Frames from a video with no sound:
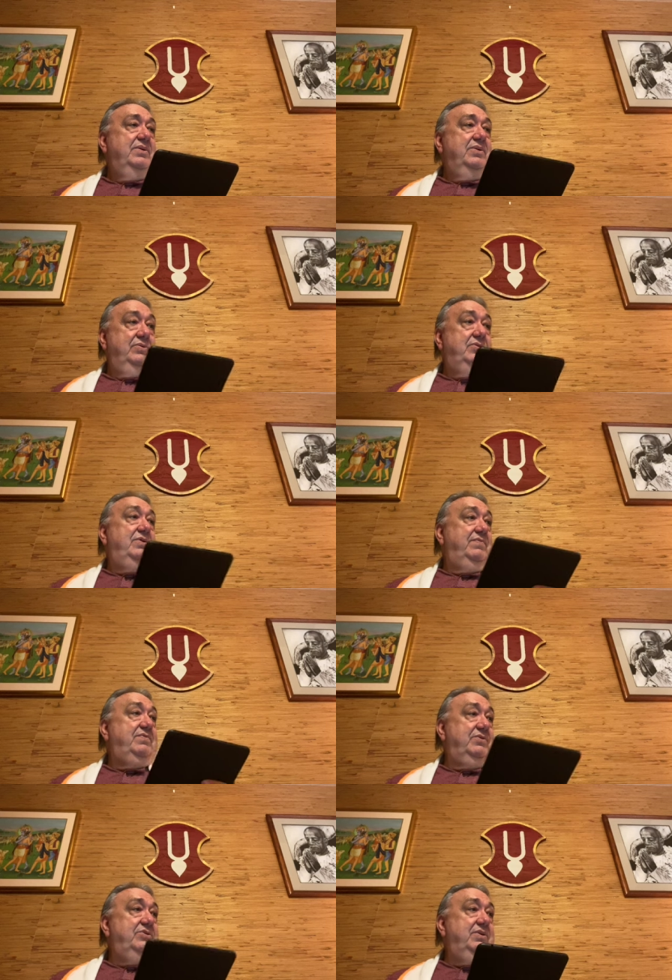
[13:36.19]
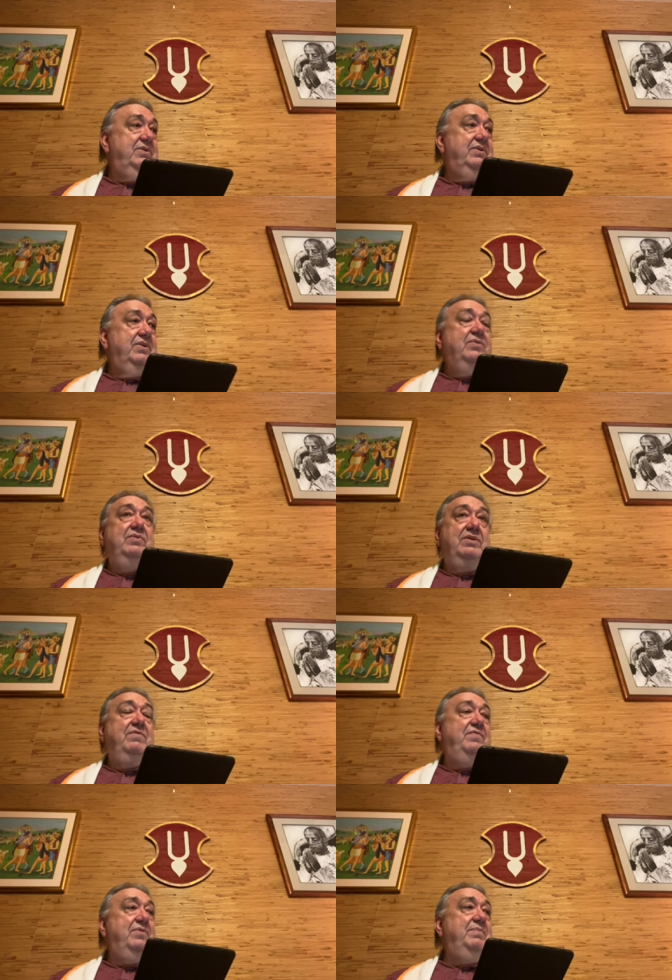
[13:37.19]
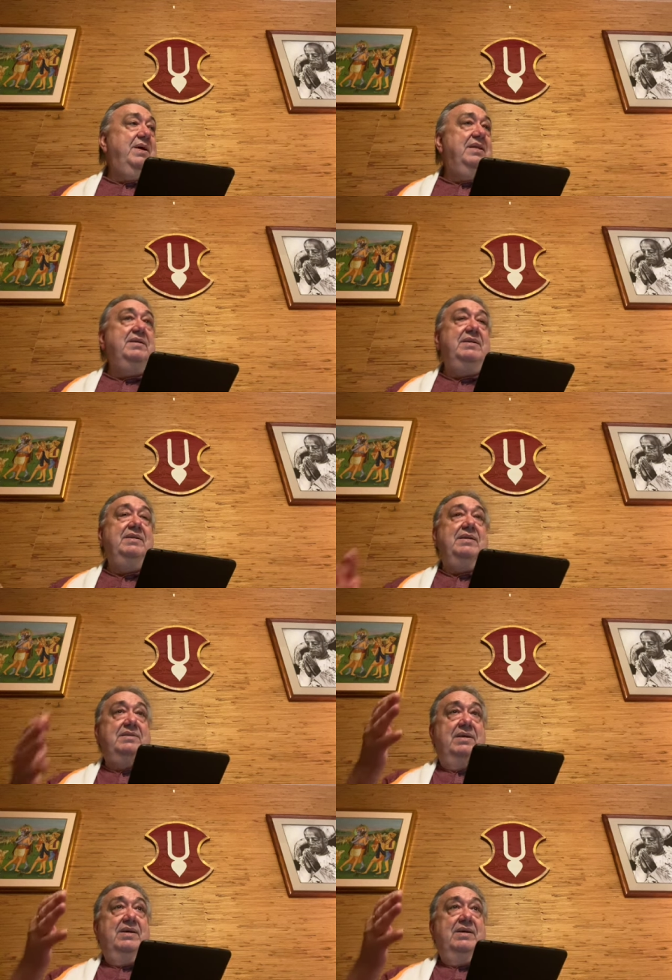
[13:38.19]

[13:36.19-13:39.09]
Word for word: who serve Krishna with the formality that